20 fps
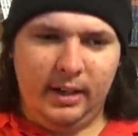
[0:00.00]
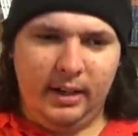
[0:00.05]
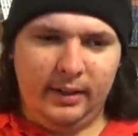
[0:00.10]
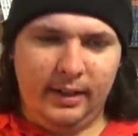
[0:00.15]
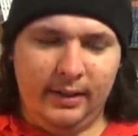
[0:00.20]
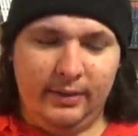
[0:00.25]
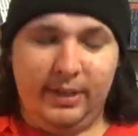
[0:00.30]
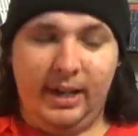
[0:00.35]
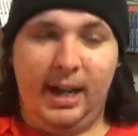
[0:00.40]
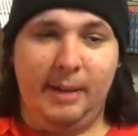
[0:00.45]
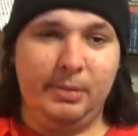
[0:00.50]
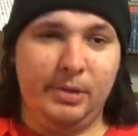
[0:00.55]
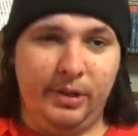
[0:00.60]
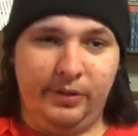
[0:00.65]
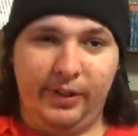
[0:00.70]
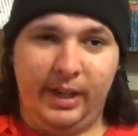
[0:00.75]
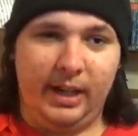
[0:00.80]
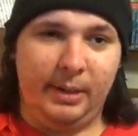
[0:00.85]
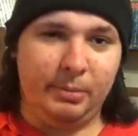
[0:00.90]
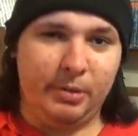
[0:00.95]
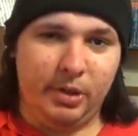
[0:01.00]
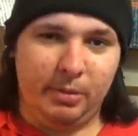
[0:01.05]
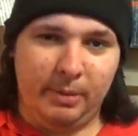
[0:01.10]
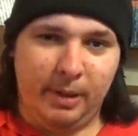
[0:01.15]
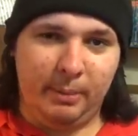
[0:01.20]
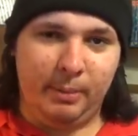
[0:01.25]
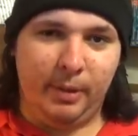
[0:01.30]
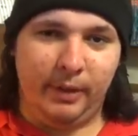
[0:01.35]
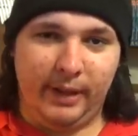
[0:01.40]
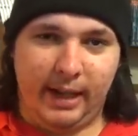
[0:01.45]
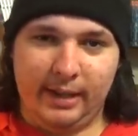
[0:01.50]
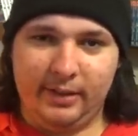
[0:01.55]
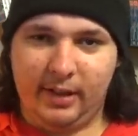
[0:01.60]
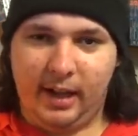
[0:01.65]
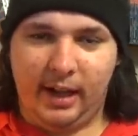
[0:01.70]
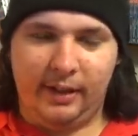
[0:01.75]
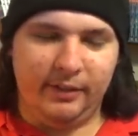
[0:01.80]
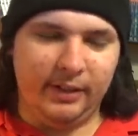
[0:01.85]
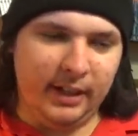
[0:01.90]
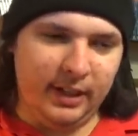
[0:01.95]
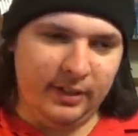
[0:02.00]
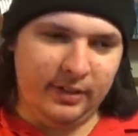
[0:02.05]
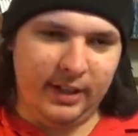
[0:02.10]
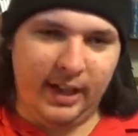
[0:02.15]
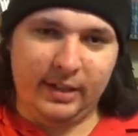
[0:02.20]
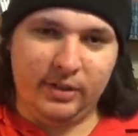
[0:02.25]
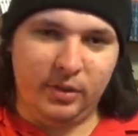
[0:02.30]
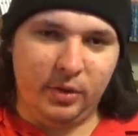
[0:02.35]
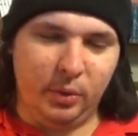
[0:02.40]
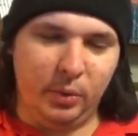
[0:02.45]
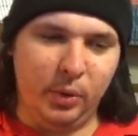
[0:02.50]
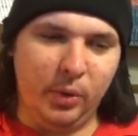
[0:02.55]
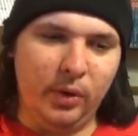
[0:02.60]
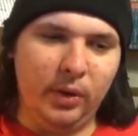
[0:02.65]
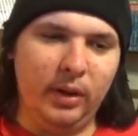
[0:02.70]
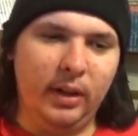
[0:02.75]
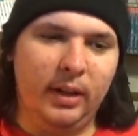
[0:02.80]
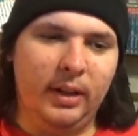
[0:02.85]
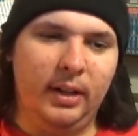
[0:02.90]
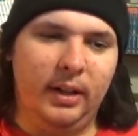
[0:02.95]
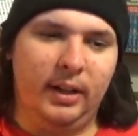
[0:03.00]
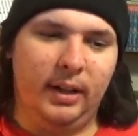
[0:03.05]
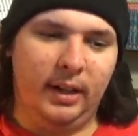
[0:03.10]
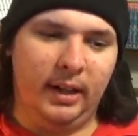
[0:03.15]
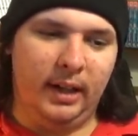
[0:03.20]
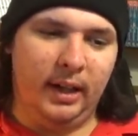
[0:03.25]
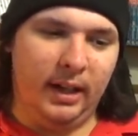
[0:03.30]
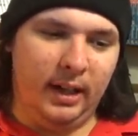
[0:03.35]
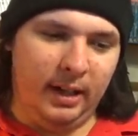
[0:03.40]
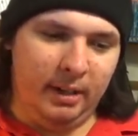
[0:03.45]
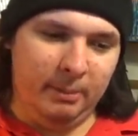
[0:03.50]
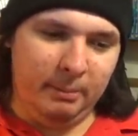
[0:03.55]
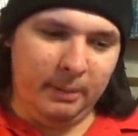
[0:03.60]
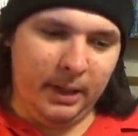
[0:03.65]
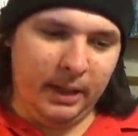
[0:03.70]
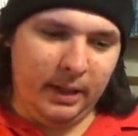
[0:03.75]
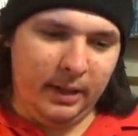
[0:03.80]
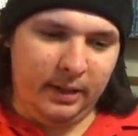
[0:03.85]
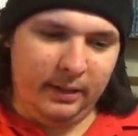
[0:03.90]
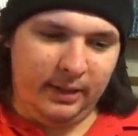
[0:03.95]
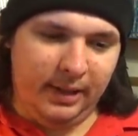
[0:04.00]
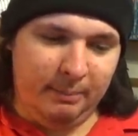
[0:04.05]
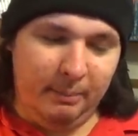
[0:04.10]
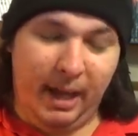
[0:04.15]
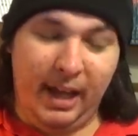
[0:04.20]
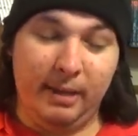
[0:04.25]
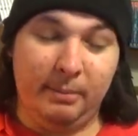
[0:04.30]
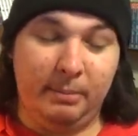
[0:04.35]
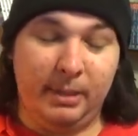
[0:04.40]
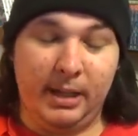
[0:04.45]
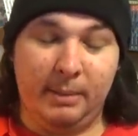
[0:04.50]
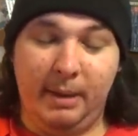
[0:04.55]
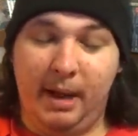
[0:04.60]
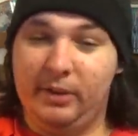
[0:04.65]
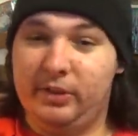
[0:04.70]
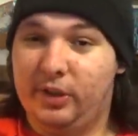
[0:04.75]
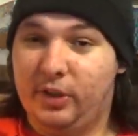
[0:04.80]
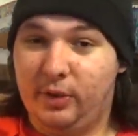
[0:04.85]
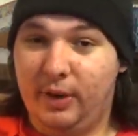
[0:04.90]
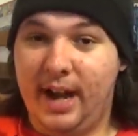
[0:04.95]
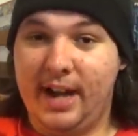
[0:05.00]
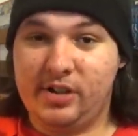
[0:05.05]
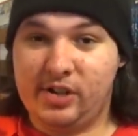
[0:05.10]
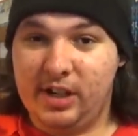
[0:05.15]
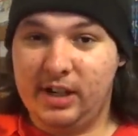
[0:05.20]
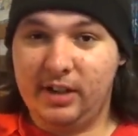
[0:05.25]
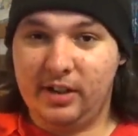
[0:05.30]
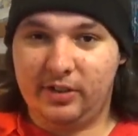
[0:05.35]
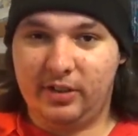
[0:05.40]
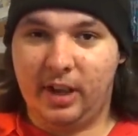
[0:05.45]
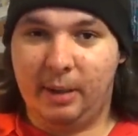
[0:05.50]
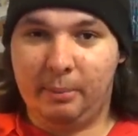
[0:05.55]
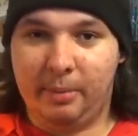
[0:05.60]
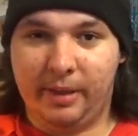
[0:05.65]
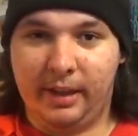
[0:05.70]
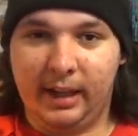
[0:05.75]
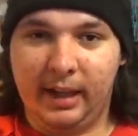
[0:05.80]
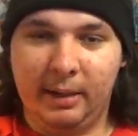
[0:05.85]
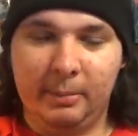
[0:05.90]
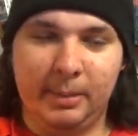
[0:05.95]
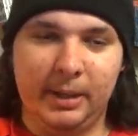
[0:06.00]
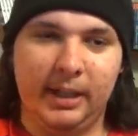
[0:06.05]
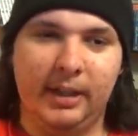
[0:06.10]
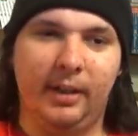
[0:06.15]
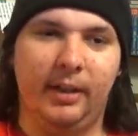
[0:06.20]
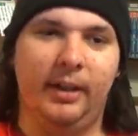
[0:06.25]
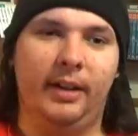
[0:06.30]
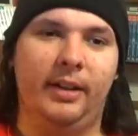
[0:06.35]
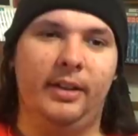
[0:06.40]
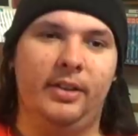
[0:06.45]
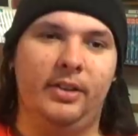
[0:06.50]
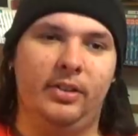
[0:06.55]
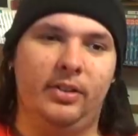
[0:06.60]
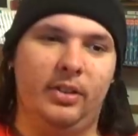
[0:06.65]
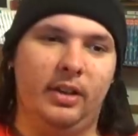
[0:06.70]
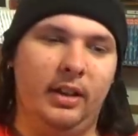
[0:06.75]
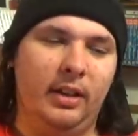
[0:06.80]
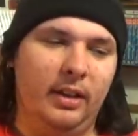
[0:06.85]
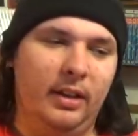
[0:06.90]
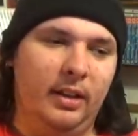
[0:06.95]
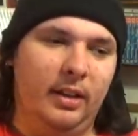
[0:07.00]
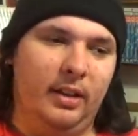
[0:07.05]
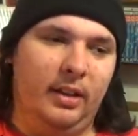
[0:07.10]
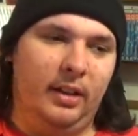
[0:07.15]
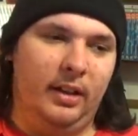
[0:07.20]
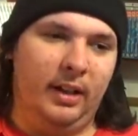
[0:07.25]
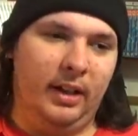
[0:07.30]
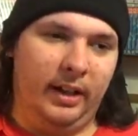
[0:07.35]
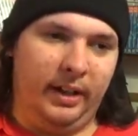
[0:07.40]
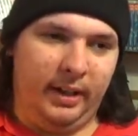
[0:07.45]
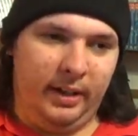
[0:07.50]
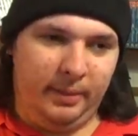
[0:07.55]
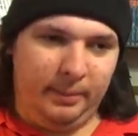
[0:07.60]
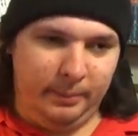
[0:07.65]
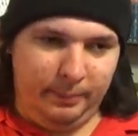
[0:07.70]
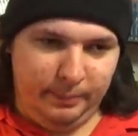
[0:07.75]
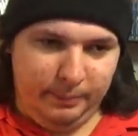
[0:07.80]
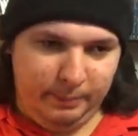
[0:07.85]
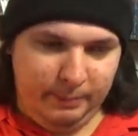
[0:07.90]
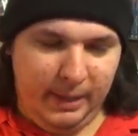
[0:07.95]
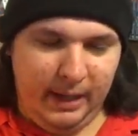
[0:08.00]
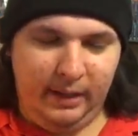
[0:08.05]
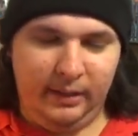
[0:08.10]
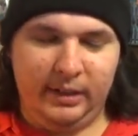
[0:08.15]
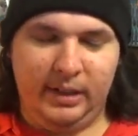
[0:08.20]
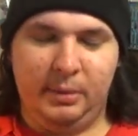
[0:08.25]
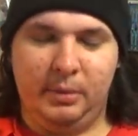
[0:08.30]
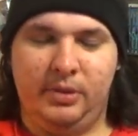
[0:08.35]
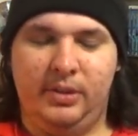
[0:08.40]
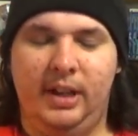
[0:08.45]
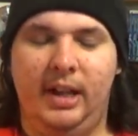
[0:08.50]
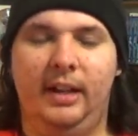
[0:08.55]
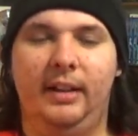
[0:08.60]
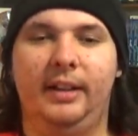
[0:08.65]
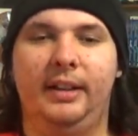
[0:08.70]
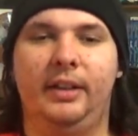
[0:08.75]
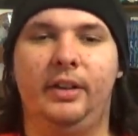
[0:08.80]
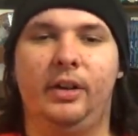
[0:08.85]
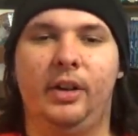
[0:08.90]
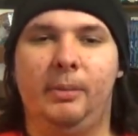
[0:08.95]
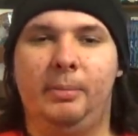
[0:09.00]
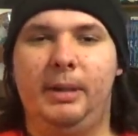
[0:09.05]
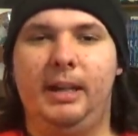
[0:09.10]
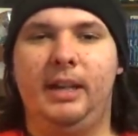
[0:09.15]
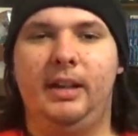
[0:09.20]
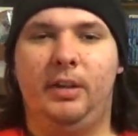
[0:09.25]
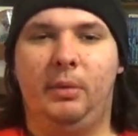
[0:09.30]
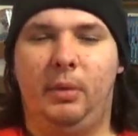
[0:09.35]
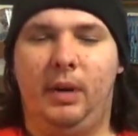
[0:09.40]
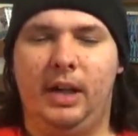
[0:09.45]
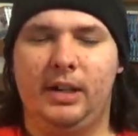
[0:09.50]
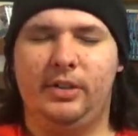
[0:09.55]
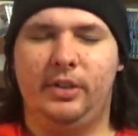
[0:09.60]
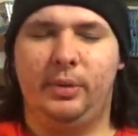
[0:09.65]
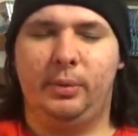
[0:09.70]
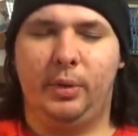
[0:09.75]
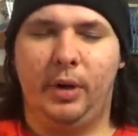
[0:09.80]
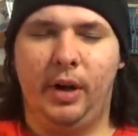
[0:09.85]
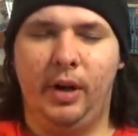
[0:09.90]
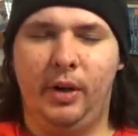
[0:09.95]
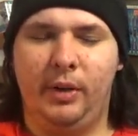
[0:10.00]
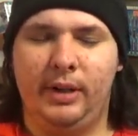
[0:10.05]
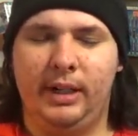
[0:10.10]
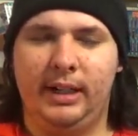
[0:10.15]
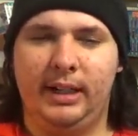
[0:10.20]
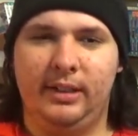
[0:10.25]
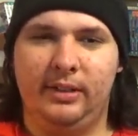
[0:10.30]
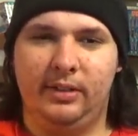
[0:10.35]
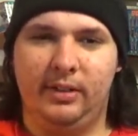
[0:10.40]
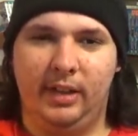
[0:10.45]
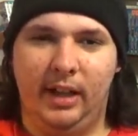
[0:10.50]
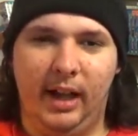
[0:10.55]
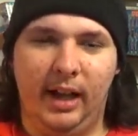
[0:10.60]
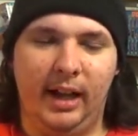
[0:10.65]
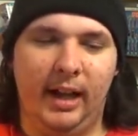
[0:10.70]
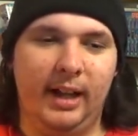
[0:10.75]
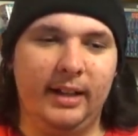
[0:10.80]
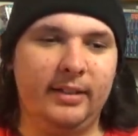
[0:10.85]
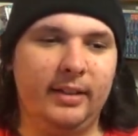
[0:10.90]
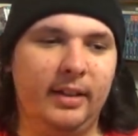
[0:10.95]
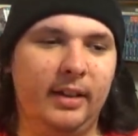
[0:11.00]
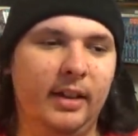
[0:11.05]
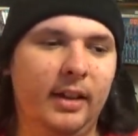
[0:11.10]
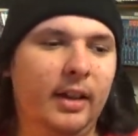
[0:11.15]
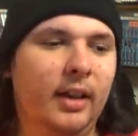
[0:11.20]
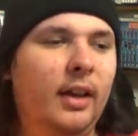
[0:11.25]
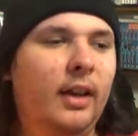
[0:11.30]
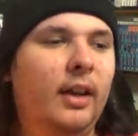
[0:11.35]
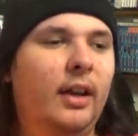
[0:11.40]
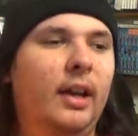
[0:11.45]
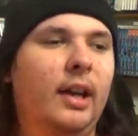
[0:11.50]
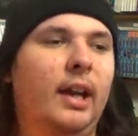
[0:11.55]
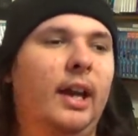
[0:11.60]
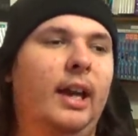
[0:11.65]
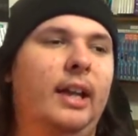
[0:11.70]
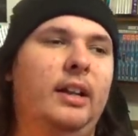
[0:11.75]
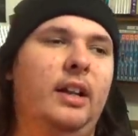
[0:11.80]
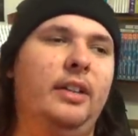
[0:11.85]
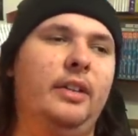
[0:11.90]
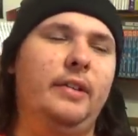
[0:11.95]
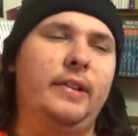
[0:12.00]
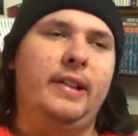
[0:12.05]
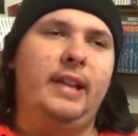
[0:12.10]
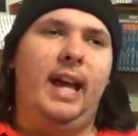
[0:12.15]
They've captured a Phantom Troop member, that's obvious, that's cool. They might be about to crash into something because Melody was telling Kurapika to watch the road, and he's not. And other than